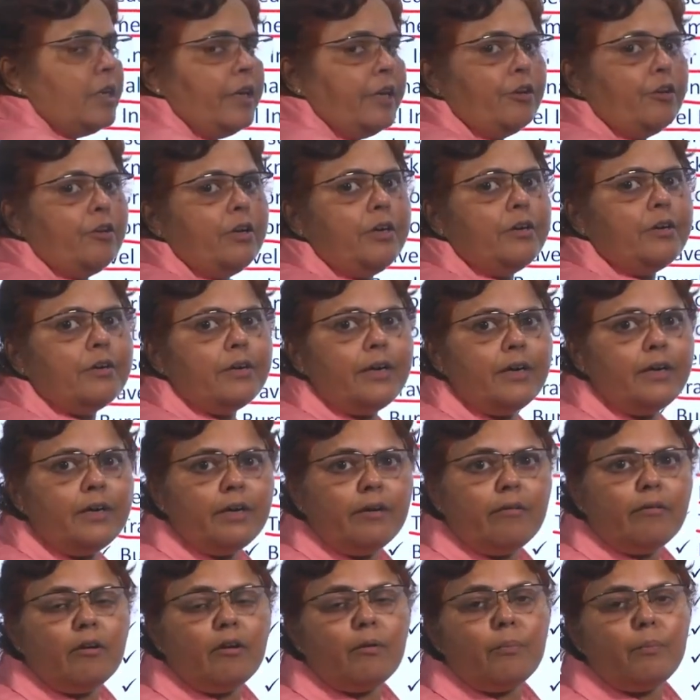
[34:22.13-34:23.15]
Regulatory and
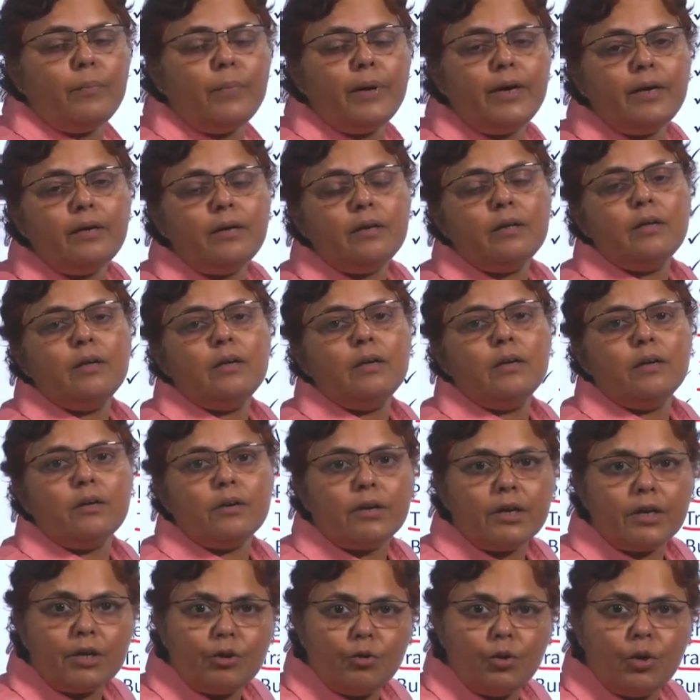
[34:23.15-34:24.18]
Development
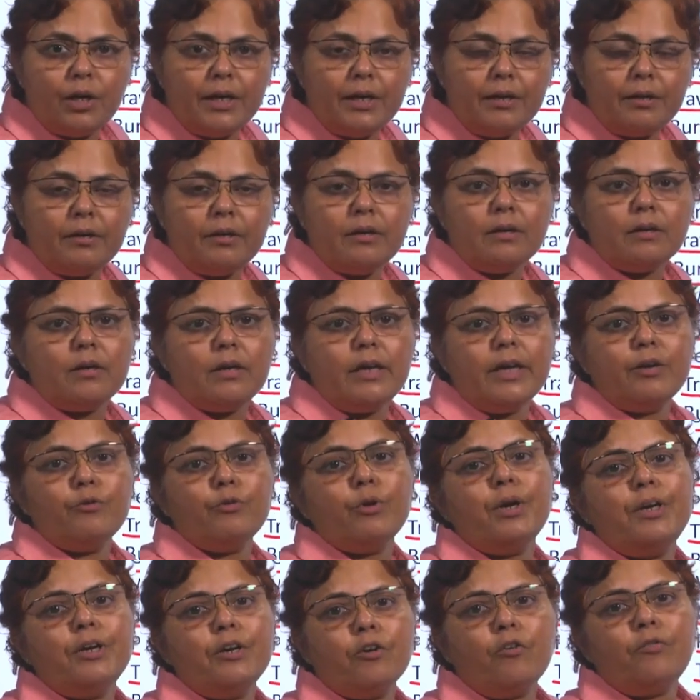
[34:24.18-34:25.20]

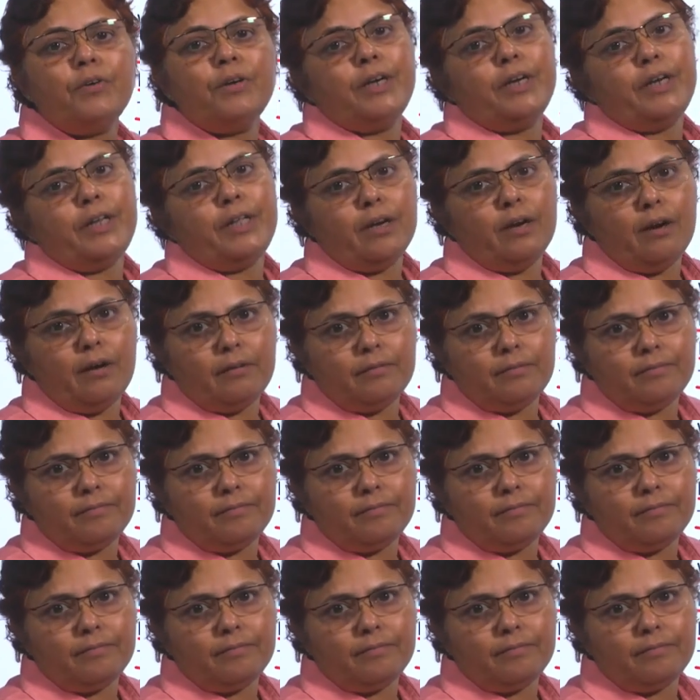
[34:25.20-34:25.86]
Regulator of India.